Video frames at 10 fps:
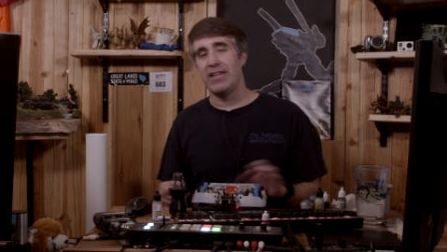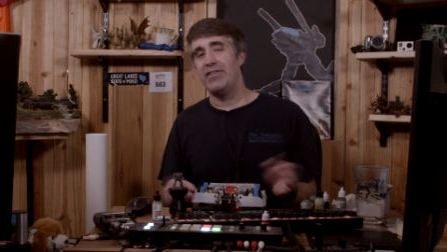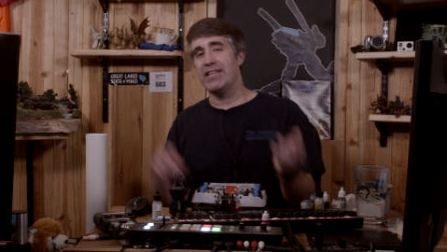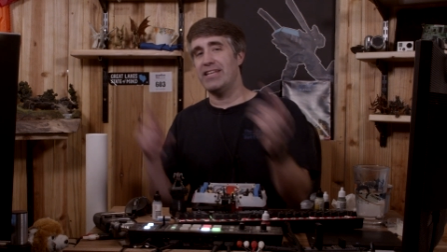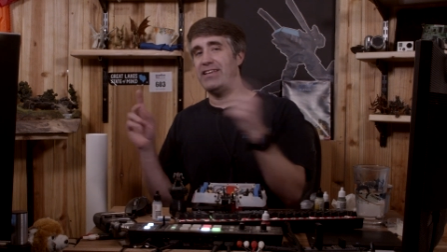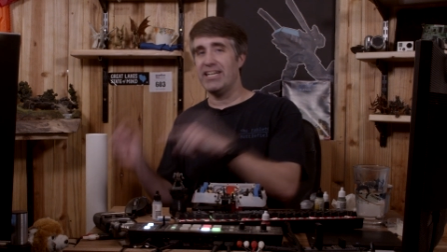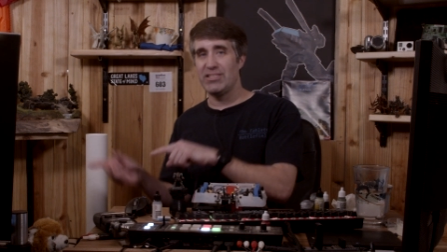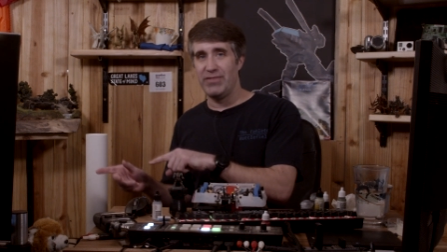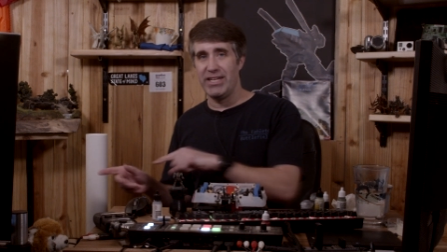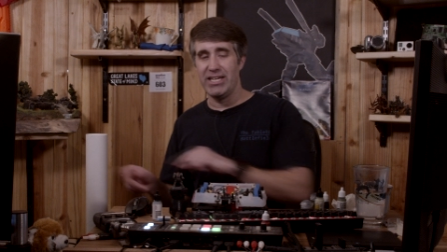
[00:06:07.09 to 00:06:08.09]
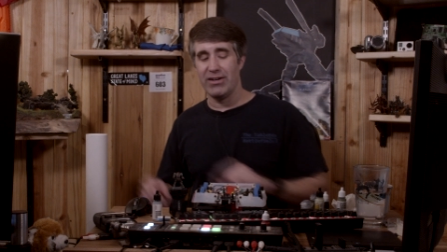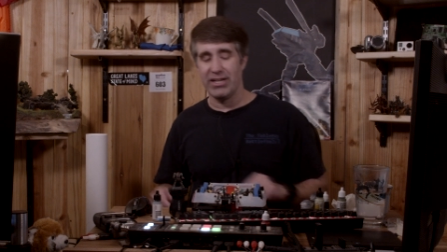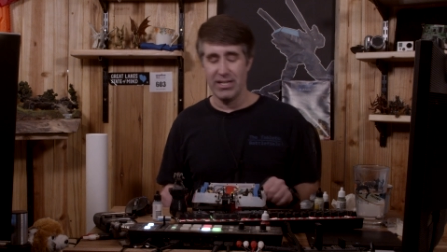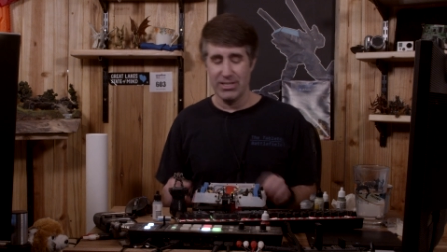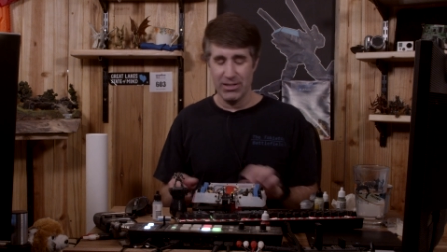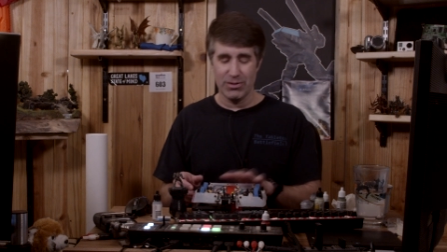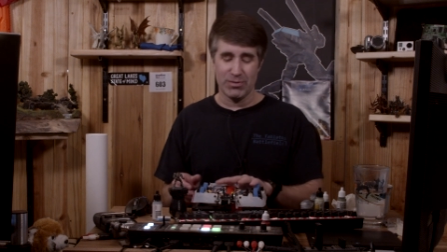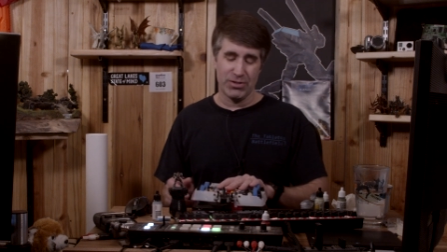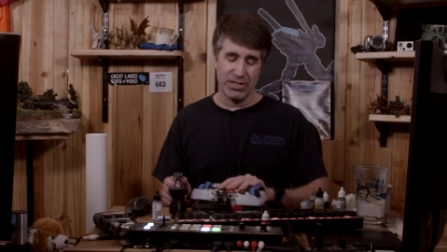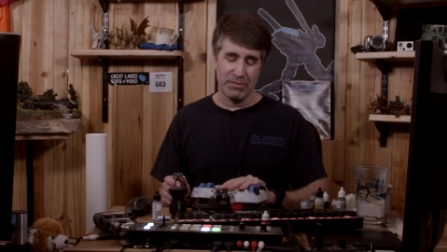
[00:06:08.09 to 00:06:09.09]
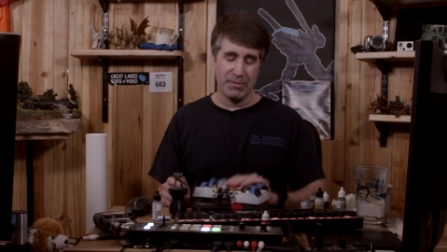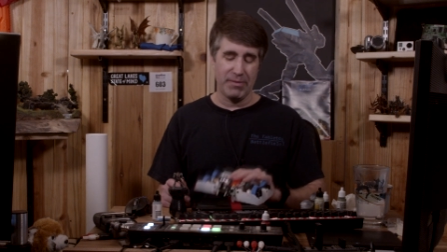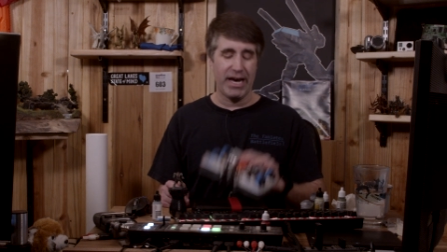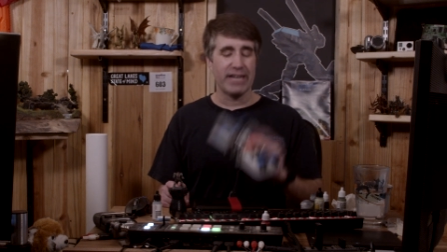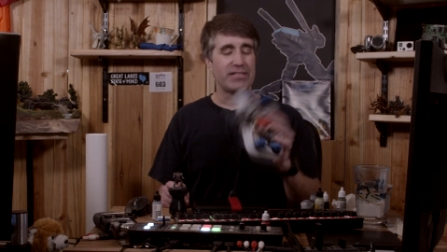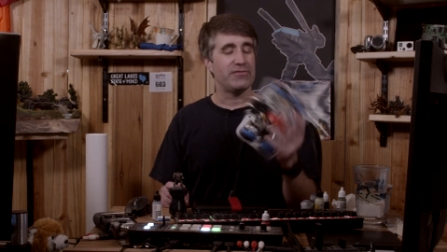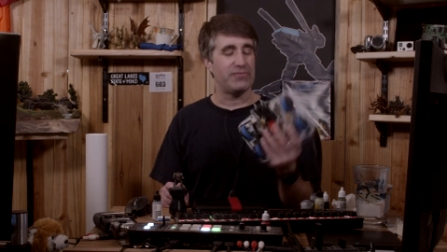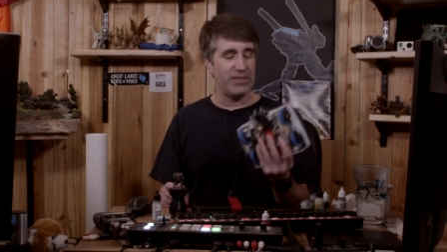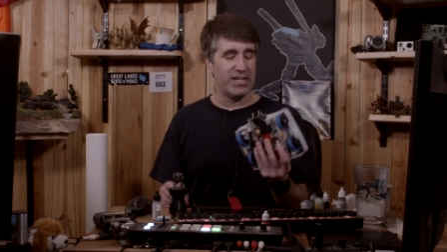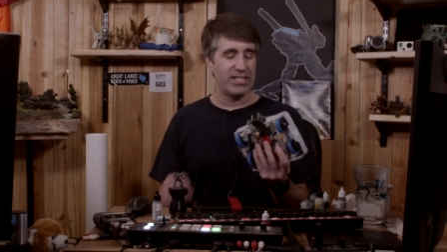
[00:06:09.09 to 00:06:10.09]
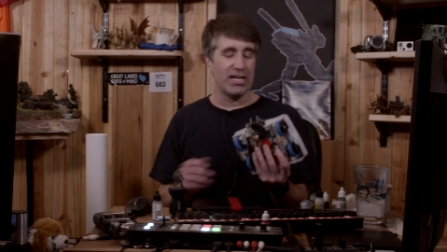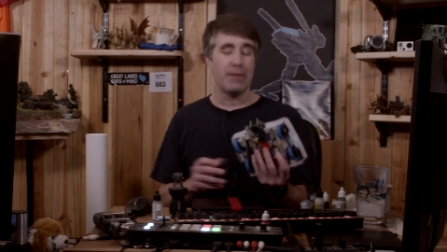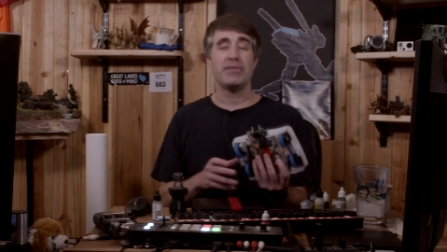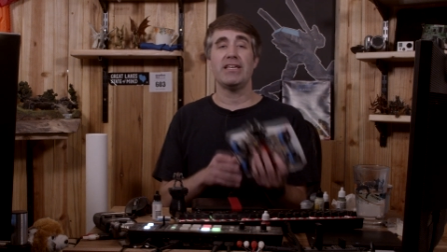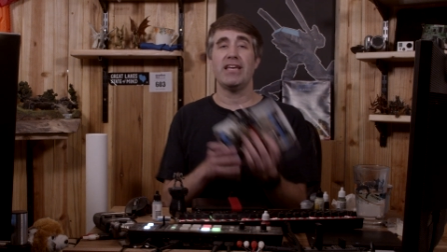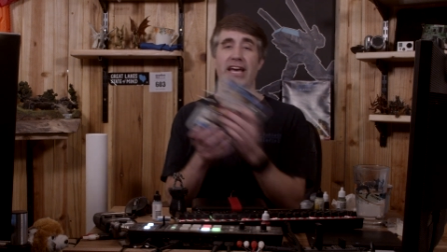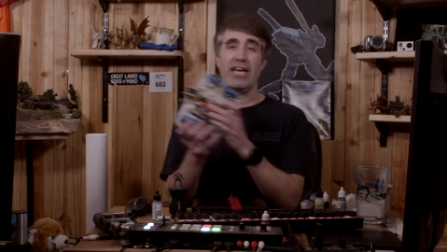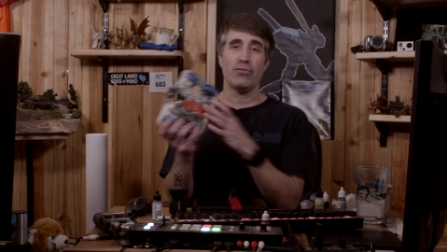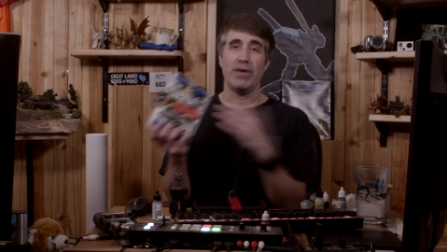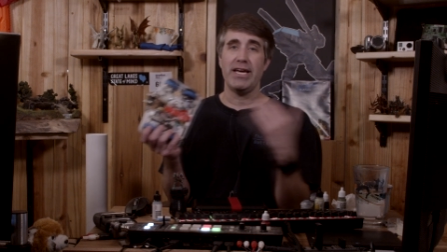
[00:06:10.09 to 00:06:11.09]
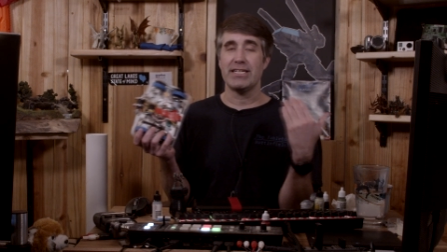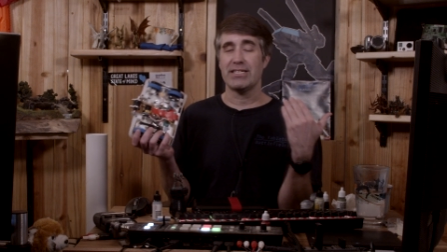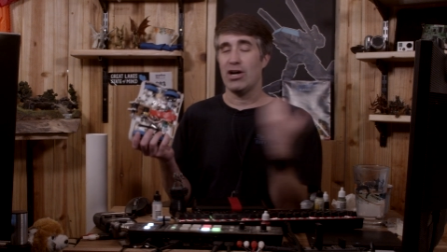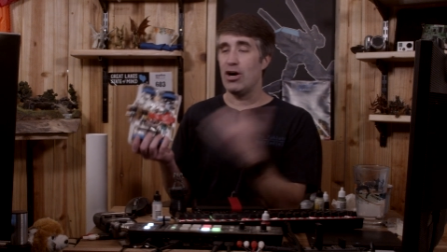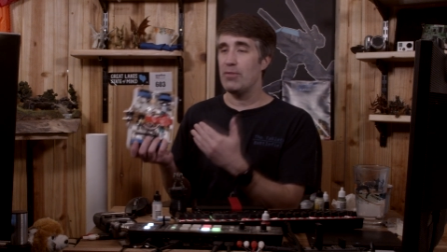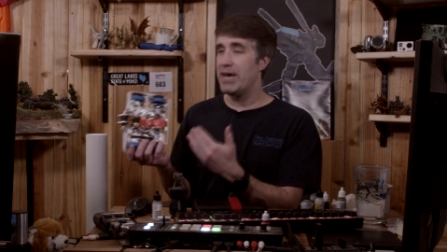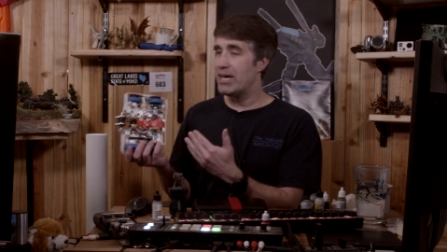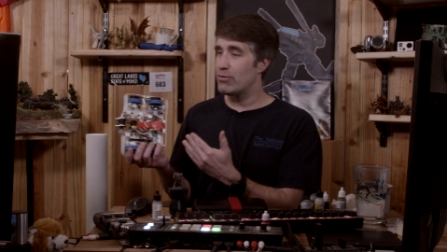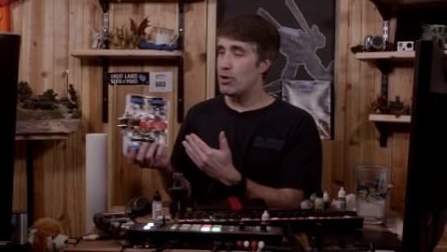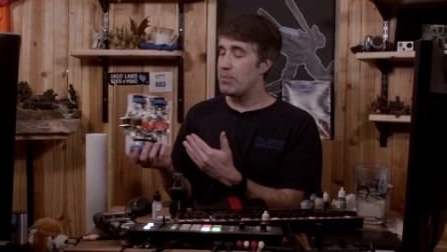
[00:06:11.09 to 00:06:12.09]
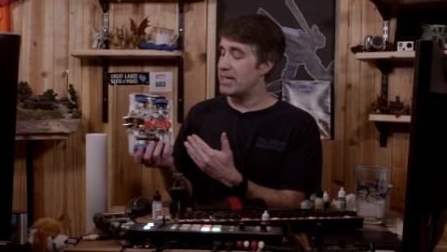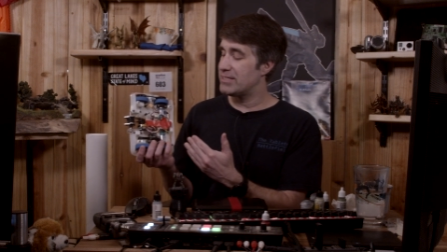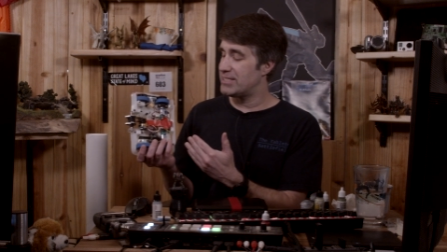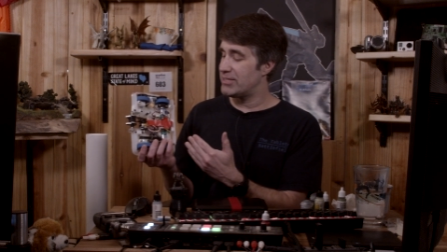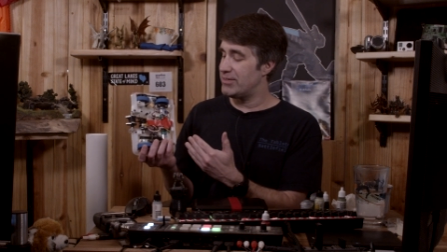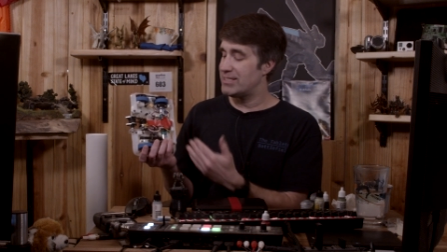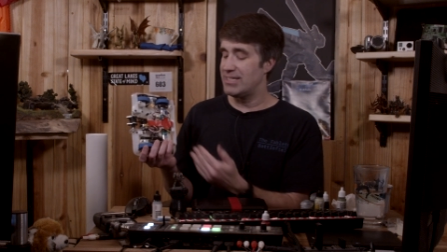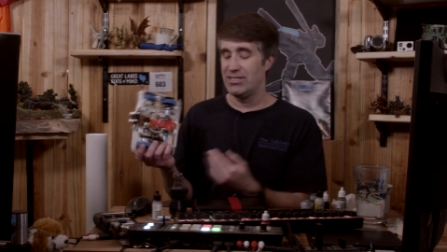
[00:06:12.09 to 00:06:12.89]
I think the next video I'm going to do is we're jumping back to finish up the Antweight Combat Robot series.